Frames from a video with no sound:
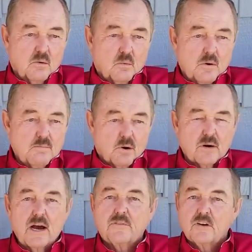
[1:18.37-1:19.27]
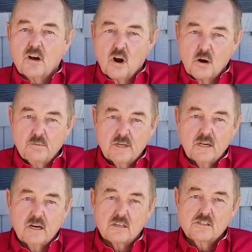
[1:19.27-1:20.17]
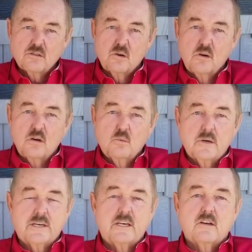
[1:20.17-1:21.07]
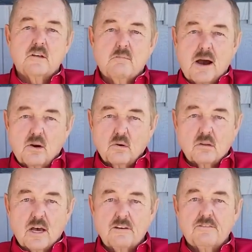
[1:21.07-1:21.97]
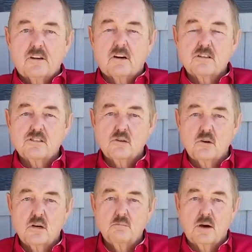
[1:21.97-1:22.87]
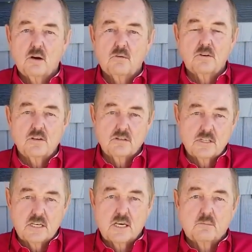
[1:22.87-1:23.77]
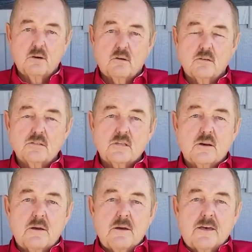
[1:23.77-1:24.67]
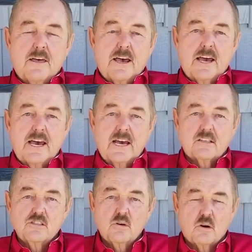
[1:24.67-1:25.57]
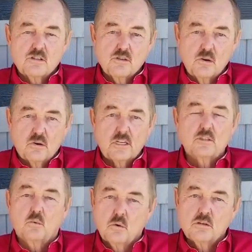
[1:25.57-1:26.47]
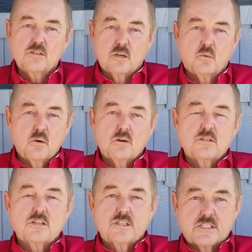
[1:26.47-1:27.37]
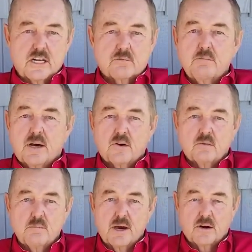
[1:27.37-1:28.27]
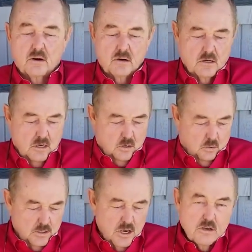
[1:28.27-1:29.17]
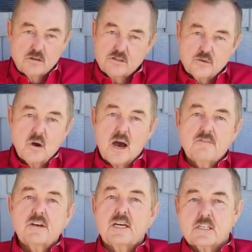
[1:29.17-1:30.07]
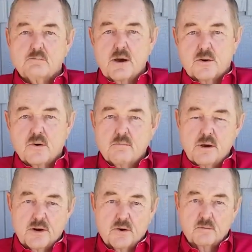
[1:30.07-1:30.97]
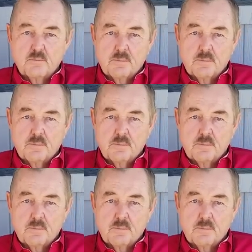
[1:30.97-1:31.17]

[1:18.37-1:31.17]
We burn out the carbon in our soil, we kill the microlife in our soil by overusing chemicals. And so our soil gets worse and worse instead of better and better. When you use Thrive, it gets better and better.